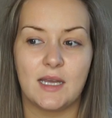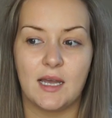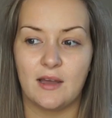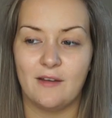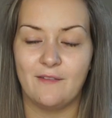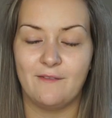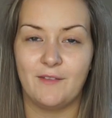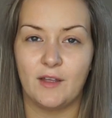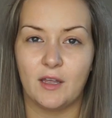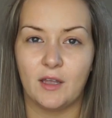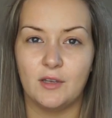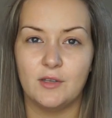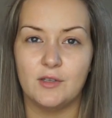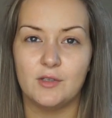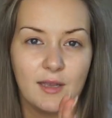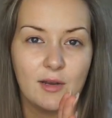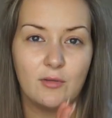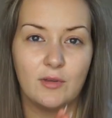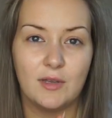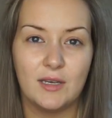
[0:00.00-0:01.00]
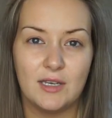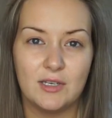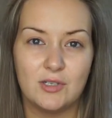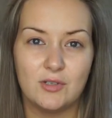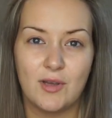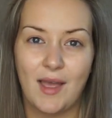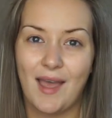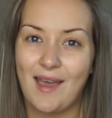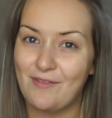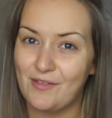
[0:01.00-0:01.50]
half villain. So normally I need to
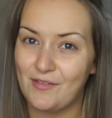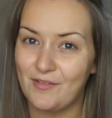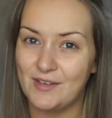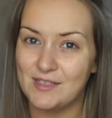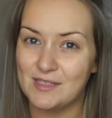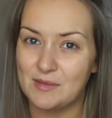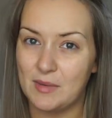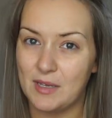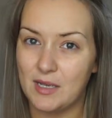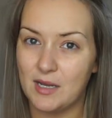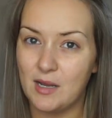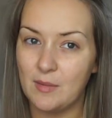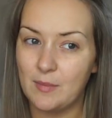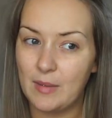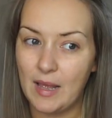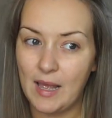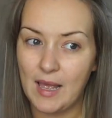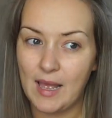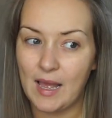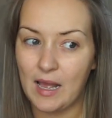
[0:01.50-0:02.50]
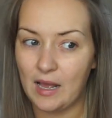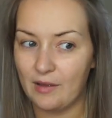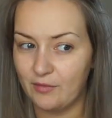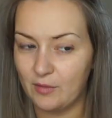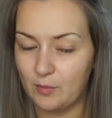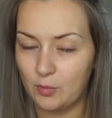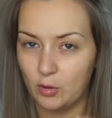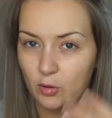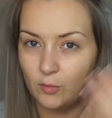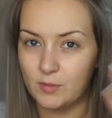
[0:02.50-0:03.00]
do half a face of makeup, half the
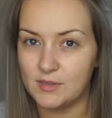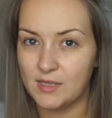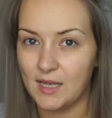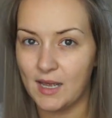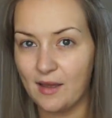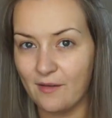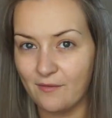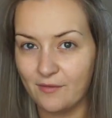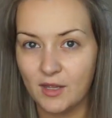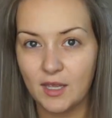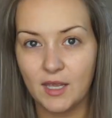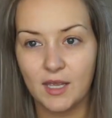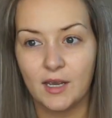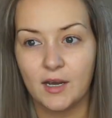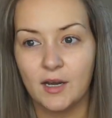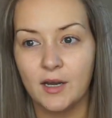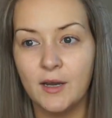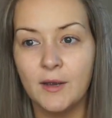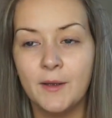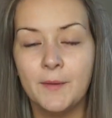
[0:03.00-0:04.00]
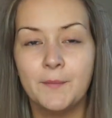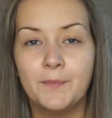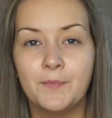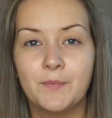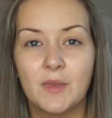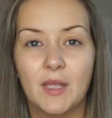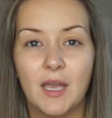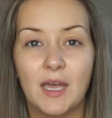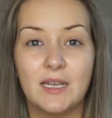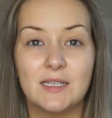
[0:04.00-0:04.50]
props, half the hair,
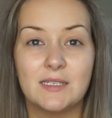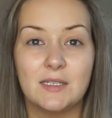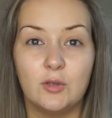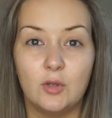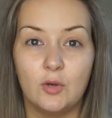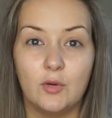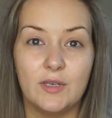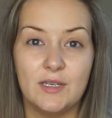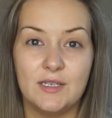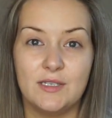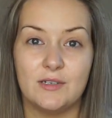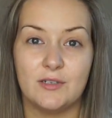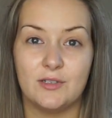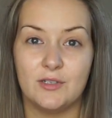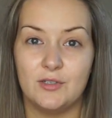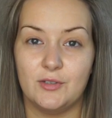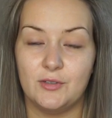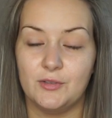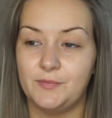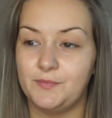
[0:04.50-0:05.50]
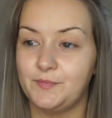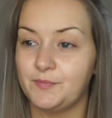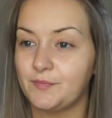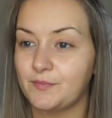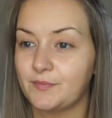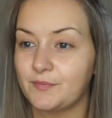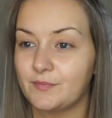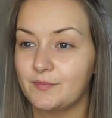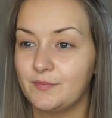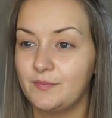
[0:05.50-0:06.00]
and it's a lot easier to do.
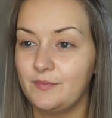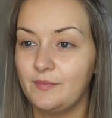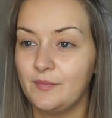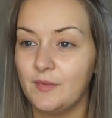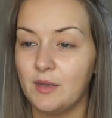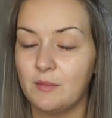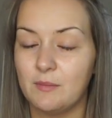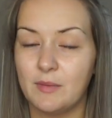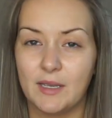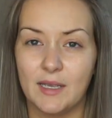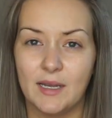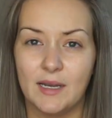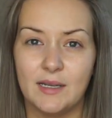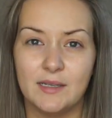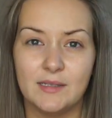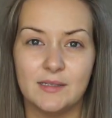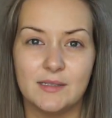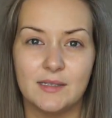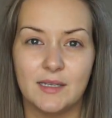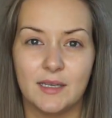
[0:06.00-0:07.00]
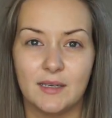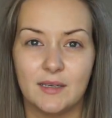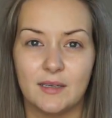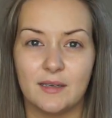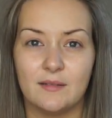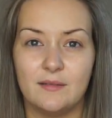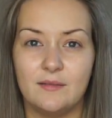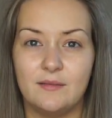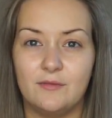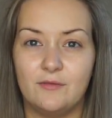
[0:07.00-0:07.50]
My cat is like
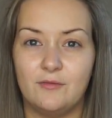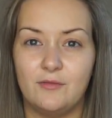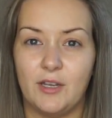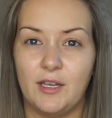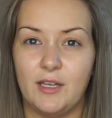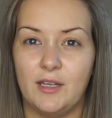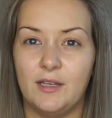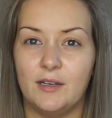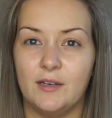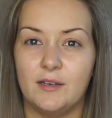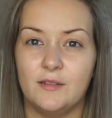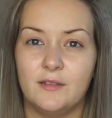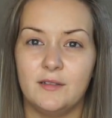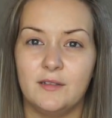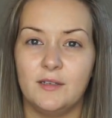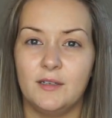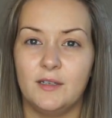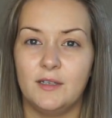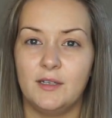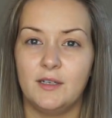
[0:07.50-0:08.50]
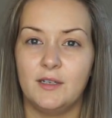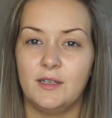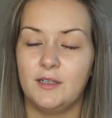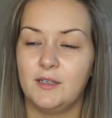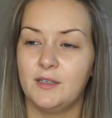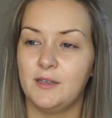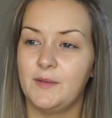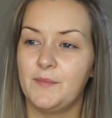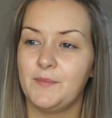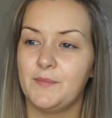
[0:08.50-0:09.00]
right here.
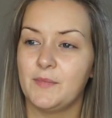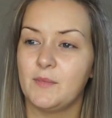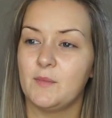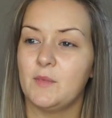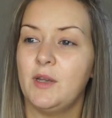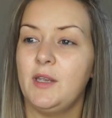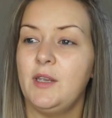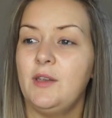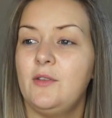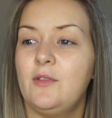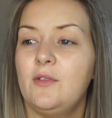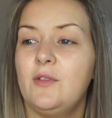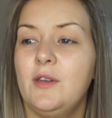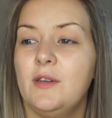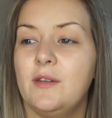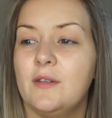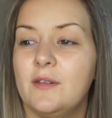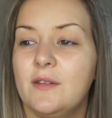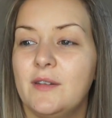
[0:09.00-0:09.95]
What are you doing?